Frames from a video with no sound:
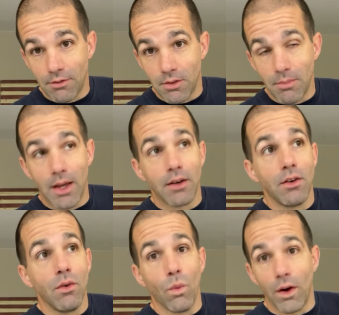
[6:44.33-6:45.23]
for men,
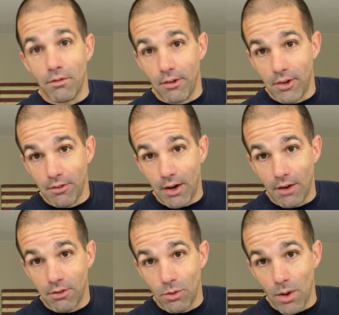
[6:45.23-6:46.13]
155
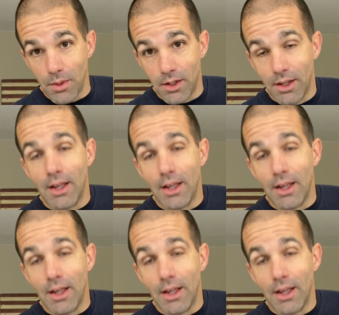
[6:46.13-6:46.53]
for women,